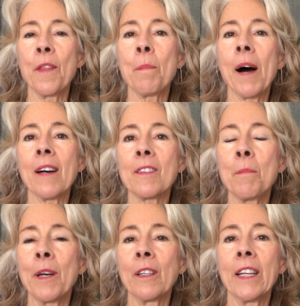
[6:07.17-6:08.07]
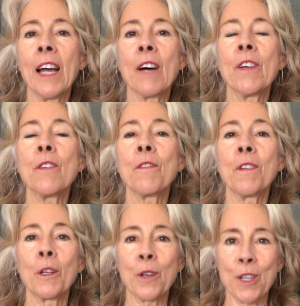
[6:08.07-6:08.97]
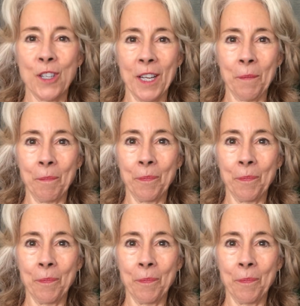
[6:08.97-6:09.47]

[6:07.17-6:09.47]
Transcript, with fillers: the possibility of it flourishing.